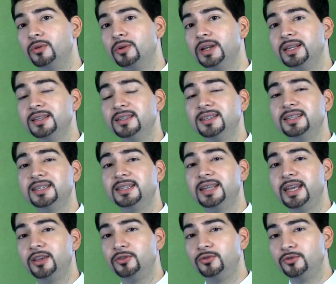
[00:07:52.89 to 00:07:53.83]
and it's going to
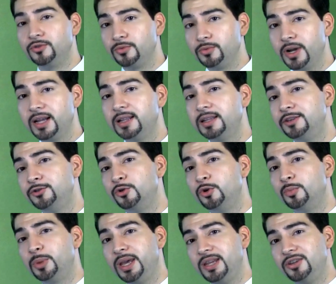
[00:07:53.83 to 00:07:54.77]
take you directly to a
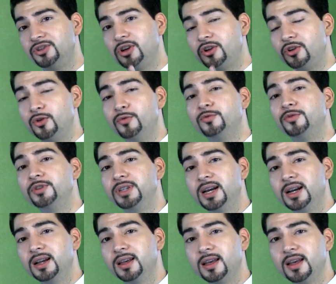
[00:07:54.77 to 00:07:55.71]
page on
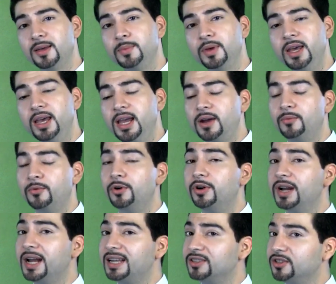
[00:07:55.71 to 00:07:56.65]
NoteFull.com
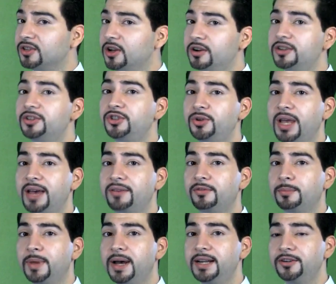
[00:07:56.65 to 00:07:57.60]
where as long as you have a
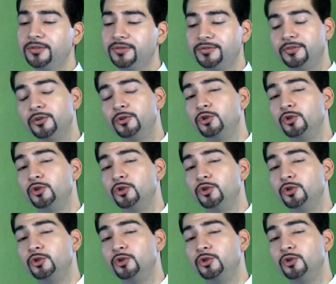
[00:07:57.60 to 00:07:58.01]
microphone,